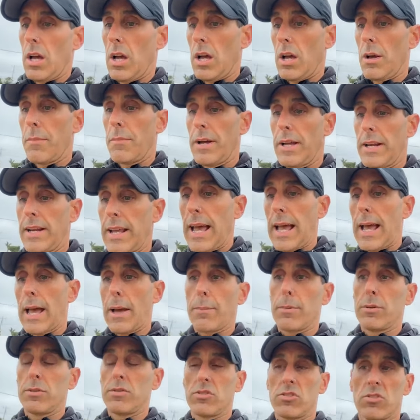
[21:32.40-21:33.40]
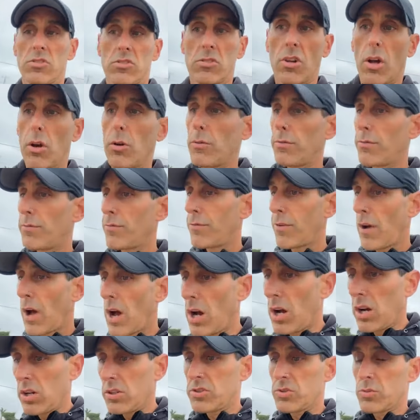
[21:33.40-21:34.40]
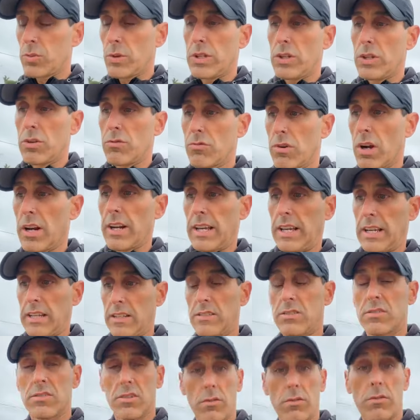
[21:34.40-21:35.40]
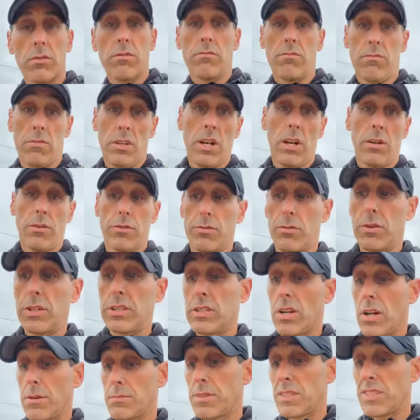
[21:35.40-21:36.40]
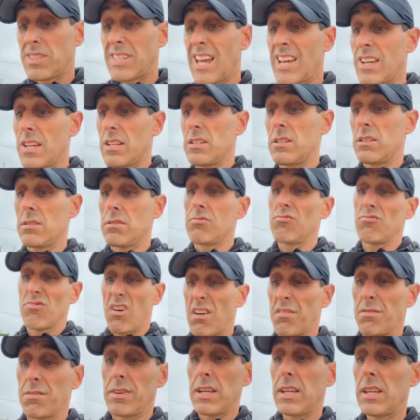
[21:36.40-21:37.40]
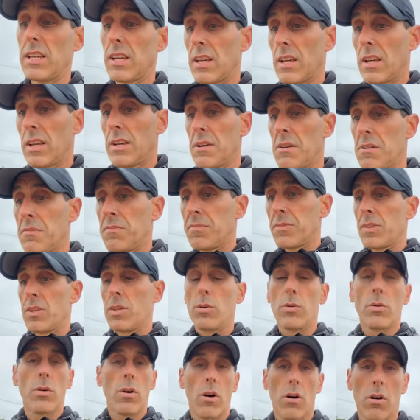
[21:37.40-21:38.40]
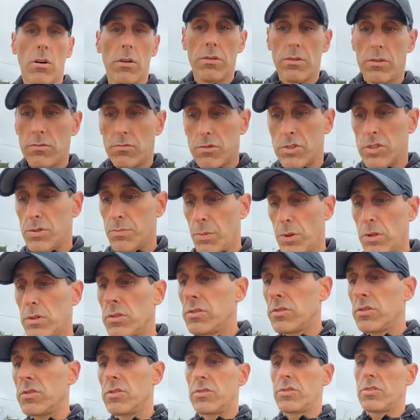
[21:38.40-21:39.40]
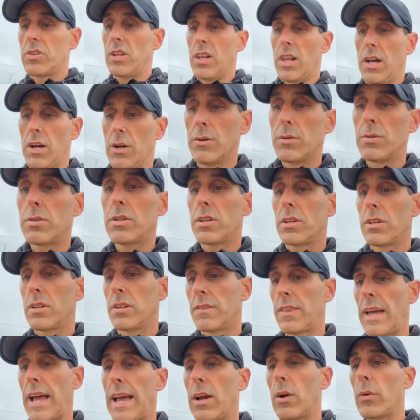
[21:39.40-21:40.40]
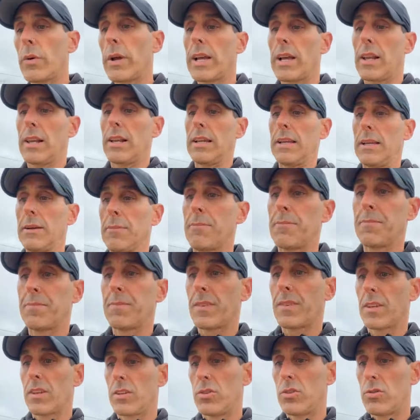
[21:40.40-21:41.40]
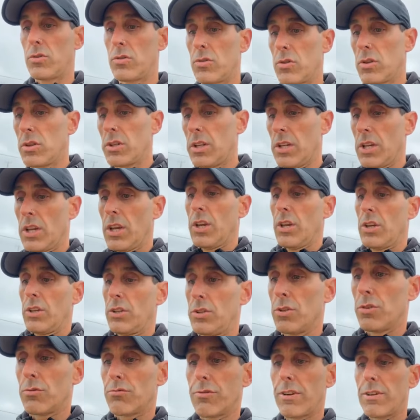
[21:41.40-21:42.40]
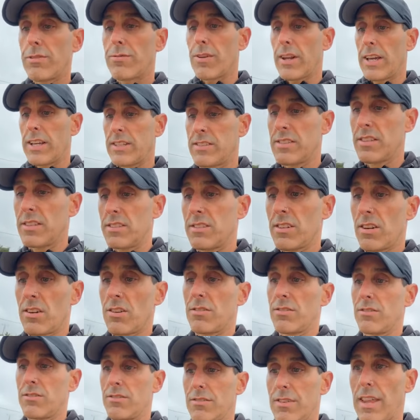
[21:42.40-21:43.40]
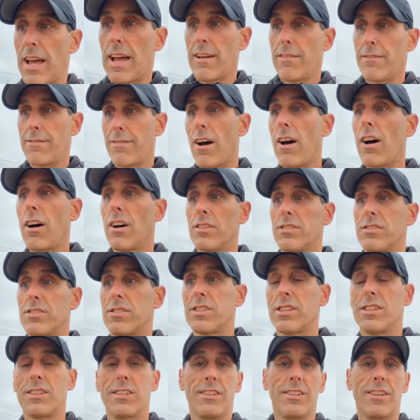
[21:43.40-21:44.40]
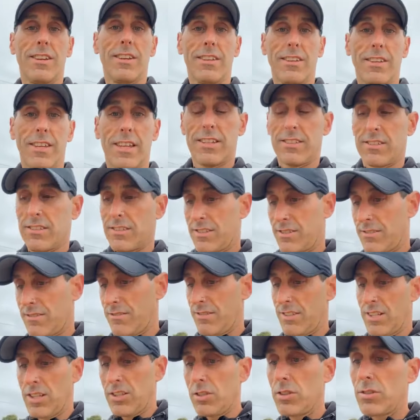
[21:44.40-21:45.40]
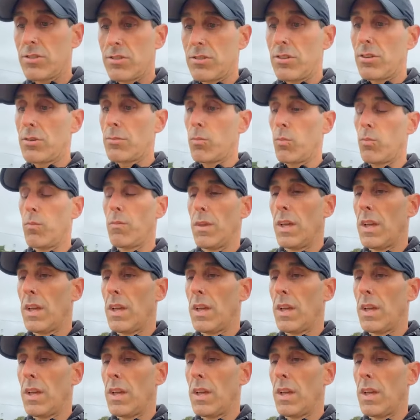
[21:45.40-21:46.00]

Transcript: and it happens so fast when you're running, so 3 times a second roughly. You can't respond to load that quickly. Your reflexes aren't that fast, and there's you'd